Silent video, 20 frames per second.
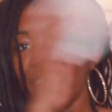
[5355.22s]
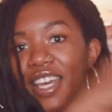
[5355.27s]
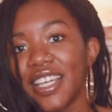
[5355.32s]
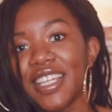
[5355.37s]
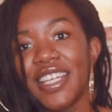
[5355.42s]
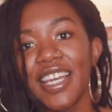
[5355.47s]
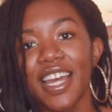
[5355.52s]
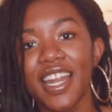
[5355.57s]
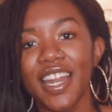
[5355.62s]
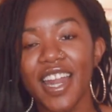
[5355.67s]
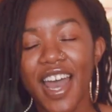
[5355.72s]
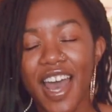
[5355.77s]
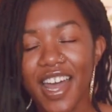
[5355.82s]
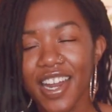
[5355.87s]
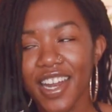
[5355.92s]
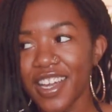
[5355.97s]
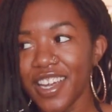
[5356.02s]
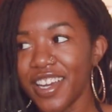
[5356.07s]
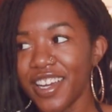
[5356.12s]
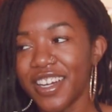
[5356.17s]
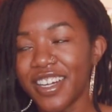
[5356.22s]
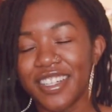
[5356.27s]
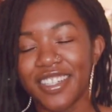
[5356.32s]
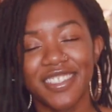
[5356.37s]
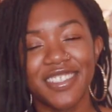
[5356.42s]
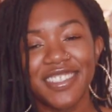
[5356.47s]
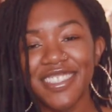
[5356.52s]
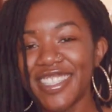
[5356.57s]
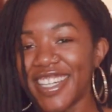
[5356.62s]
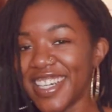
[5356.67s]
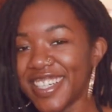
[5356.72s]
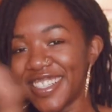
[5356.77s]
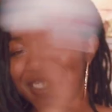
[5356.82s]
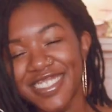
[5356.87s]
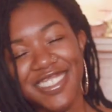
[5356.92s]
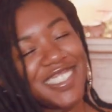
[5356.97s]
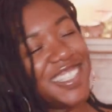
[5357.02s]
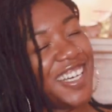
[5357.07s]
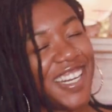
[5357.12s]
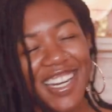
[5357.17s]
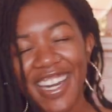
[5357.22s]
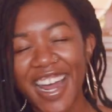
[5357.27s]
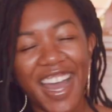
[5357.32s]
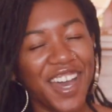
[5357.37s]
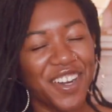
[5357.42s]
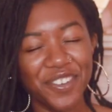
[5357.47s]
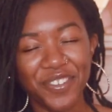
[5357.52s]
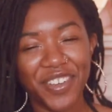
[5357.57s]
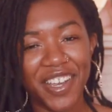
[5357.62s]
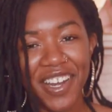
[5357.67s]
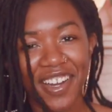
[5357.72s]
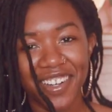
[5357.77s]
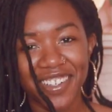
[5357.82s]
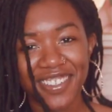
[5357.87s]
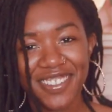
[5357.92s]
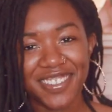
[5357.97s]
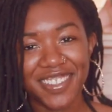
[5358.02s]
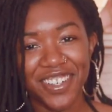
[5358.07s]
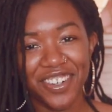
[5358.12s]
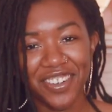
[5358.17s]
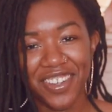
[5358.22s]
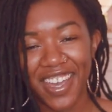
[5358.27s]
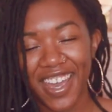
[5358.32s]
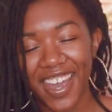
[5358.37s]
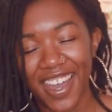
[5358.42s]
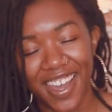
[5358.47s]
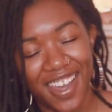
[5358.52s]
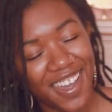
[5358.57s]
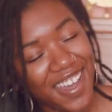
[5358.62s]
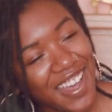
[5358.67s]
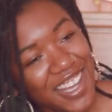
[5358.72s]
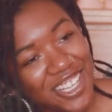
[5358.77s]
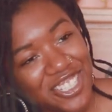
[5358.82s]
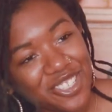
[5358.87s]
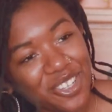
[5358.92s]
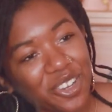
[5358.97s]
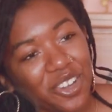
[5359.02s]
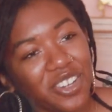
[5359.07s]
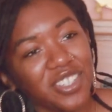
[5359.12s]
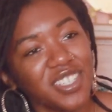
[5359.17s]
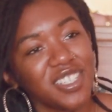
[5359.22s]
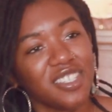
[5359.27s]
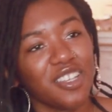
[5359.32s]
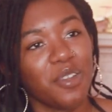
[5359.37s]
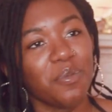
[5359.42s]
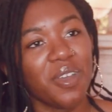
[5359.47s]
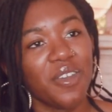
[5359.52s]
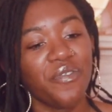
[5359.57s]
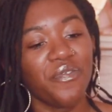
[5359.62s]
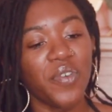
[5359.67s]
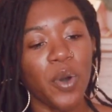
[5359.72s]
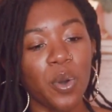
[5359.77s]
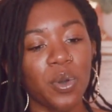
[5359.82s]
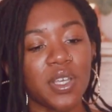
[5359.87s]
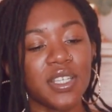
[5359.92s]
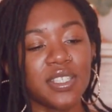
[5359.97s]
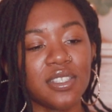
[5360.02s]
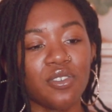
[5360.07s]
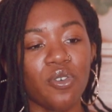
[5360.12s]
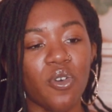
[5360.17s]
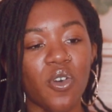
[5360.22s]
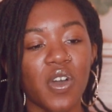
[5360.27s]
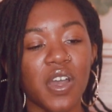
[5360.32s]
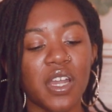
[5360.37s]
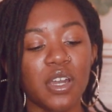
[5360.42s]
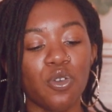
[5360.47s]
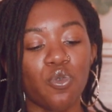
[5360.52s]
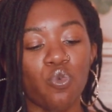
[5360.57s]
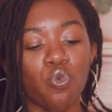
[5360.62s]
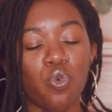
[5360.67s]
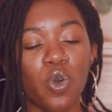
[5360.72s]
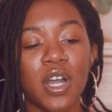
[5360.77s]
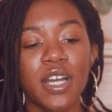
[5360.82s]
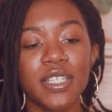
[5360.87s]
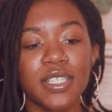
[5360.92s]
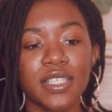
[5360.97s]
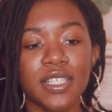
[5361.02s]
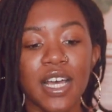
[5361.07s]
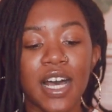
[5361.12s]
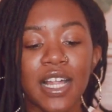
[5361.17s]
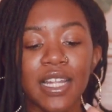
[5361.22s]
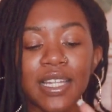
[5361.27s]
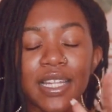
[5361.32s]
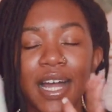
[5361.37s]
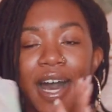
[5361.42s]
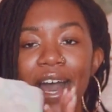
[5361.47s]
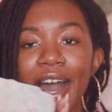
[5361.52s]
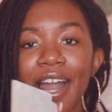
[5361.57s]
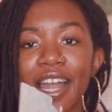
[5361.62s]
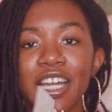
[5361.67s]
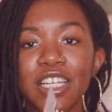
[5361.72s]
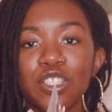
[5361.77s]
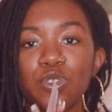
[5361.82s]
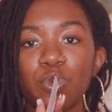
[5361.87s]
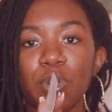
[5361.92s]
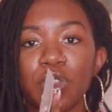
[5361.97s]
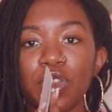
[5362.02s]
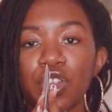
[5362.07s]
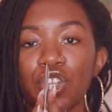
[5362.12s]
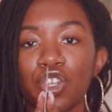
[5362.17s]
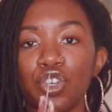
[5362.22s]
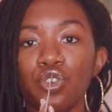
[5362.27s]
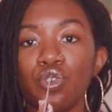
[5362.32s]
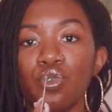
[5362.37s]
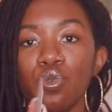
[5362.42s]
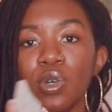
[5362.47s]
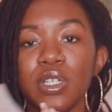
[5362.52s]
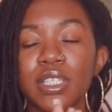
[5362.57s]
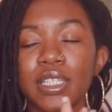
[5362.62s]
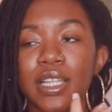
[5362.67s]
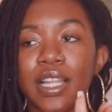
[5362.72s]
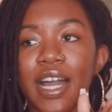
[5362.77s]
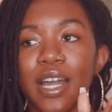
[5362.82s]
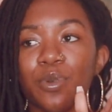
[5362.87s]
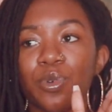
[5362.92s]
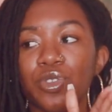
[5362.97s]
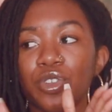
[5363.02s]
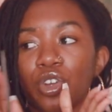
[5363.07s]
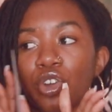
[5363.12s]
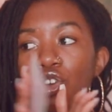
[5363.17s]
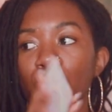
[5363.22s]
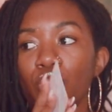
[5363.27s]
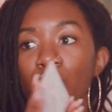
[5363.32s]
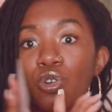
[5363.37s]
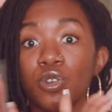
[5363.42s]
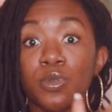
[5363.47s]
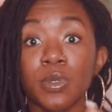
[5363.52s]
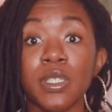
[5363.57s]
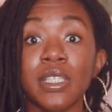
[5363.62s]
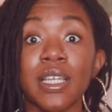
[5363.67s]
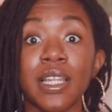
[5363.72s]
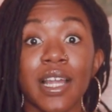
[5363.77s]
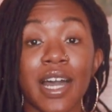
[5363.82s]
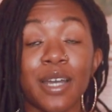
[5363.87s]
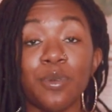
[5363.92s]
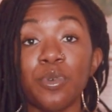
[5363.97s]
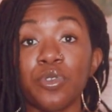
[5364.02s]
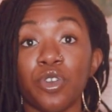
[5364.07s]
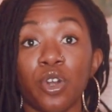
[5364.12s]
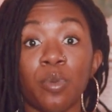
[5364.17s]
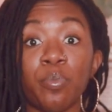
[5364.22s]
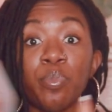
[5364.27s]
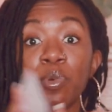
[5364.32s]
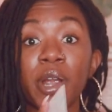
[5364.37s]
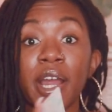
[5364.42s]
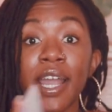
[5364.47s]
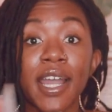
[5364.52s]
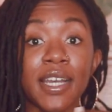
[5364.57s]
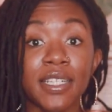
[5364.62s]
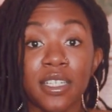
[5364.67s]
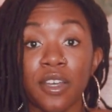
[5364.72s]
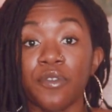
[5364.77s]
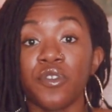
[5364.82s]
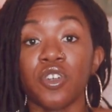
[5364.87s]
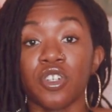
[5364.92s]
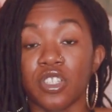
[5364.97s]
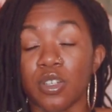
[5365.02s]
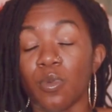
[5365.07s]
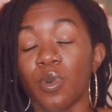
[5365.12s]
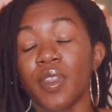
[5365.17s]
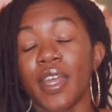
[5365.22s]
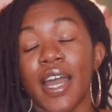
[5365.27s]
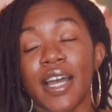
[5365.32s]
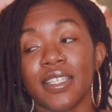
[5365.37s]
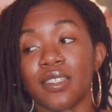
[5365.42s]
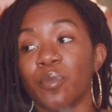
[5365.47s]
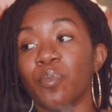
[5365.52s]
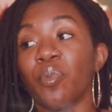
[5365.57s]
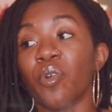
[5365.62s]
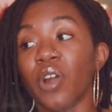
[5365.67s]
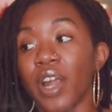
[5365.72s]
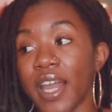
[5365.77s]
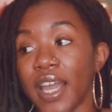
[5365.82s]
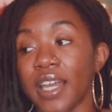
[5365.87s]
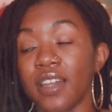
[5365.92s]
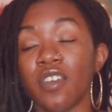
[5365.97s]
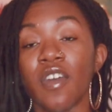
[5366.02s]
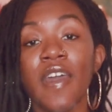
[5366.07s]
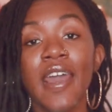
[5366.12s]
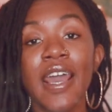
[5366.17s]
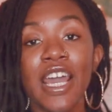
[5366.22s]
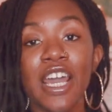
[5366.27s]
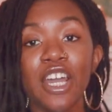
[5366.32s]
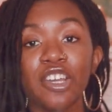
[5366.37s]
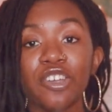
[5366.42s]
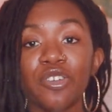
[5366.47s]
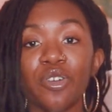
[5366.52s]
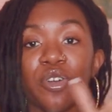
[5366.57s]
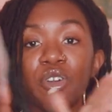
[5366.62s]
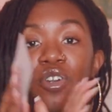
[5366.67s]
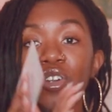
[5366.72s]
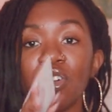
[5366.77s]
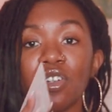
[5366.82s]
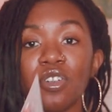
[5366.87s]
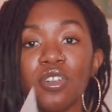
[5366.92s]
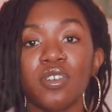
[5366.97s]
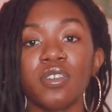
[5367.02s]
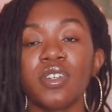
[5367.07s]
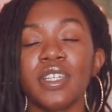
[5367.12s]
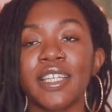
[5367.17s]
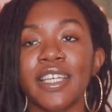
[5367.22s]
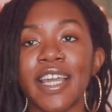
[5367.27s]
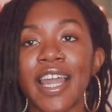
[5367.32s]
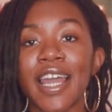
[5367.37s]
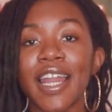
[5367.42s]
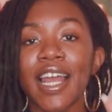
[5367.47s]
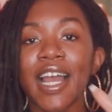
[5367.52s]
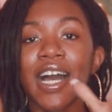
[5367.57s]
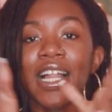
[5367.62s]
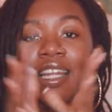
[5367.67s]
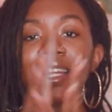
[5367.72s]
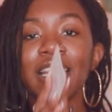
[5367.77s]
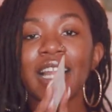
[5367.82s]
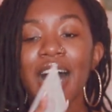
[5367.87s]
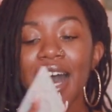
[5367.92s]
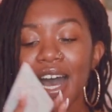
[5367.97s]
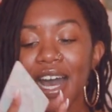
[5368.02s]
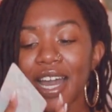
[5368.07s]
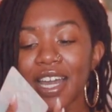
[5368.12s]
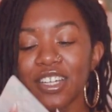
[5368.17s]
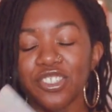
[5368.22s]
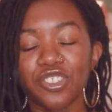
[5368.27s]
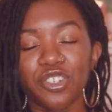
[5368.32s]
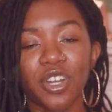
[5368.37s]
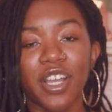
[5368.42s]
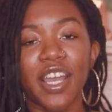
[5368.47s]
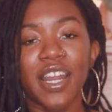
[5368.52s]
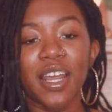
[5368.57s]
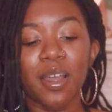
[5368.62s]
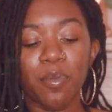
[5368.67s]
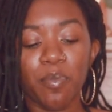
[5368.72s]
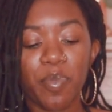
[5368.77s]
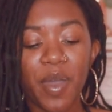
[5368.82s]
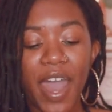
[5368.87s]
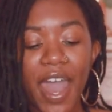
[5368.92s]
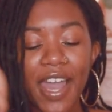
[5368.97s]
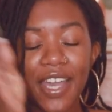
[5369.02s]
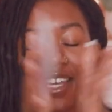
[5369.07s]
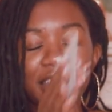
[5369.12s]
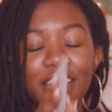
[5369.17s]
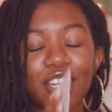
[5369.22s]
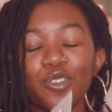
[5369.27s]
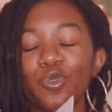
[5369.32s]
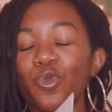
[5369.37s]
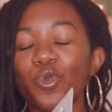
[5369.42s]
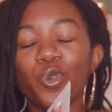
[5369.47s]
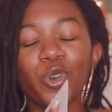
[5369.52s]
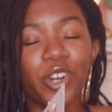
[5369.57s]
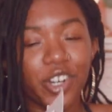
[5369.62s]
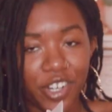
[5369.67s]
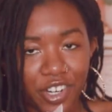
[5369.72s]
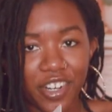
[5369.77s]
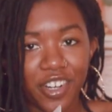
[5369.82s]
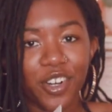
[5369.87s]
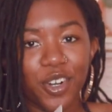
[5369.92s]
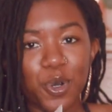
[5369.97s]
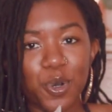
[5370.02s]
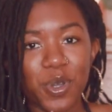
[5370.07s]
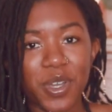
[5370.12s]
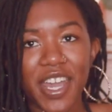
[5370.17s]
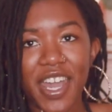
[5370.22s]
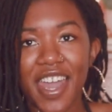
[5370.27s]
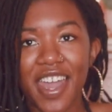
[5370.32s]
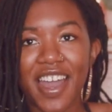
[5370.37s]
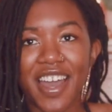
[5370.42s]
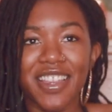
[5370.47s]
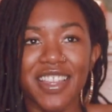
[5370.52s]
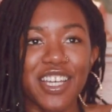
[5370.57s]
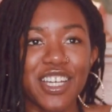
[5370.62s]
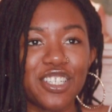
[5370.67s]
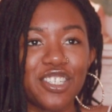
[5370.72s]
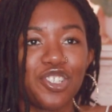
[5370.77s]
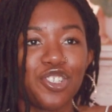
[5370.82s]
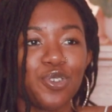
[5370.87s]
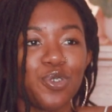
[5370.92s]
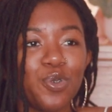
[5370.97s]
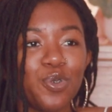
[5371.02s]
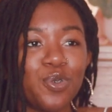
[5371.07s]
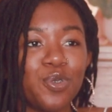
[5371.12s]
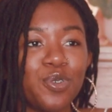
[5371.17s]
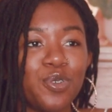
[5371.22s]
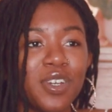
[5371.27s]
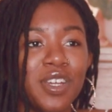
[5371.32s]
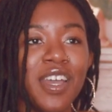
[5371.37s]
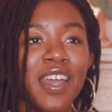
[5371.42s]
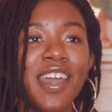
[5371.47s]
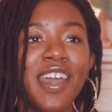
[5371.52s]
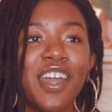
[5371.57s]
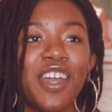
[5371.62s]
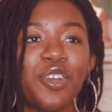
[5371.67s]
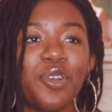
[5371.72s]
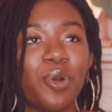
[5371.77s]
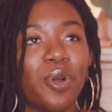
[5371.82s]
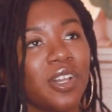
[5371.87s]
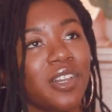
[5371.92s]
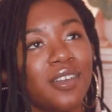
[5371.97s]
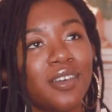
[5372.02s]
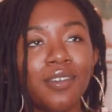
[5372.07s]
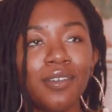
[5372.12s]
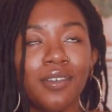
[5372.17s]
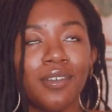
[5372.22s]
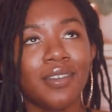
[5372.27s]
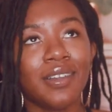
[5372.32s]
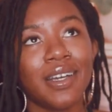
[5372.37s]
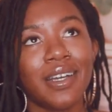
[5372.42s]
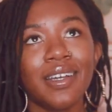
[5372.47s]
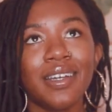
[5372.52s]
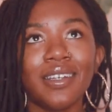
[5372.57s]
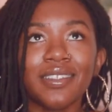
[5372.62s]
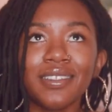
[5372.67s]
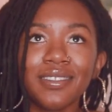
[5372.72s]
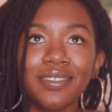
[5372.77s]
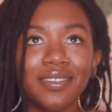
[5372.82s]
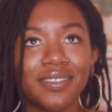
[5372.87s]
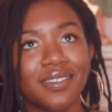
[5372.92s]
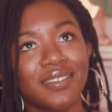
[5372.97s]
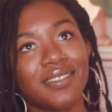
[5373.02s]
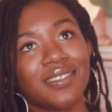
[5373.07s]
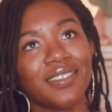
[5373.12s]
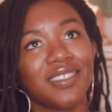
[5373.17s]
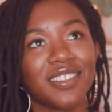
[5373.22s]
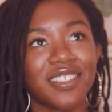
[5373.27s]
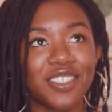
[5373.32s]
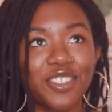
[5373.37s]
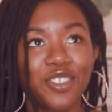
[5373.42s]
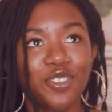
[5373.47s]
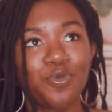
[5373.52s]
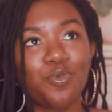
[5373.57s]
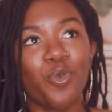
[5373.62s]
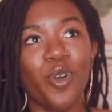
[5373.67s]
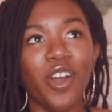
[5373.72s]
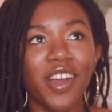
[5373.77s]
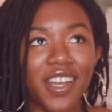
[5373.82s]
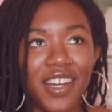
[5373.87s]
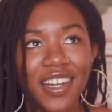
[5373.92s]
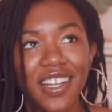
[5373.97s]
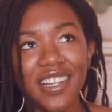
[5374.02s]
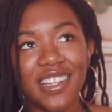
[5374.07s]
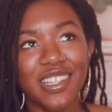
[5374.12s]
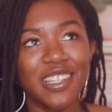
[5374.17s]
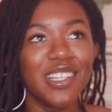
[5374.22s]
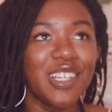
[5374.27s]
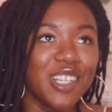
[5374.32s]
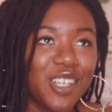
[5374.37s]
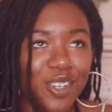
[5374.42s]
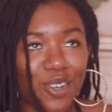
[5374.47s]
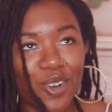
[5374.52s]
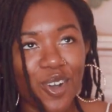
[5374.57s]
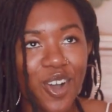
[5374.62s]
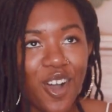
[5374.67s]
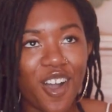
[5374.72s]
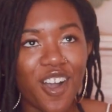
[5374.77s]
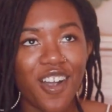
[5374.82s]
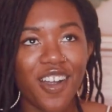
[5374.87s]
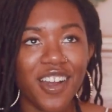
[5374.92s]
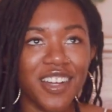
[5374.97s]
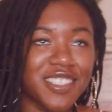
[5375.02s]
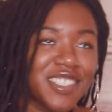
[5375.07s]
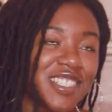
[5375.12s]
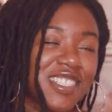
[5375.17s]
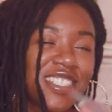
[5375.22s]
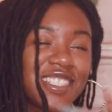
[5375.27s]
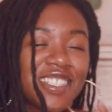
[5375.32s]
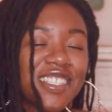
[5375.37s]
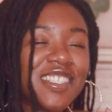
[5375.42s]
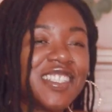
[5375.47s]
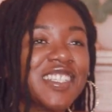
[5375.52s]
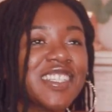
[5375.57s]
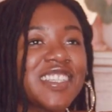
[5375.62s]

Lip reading: get it out of here. Get it out of here. Okay? So you're just going to be focused on what's aligned with you, what's aligned with your goals, what's aligned with your brand, if you're someone that has a brand. you're getting aligned, you're getting back in order, okay? I think June, you're a little like working a little hard, just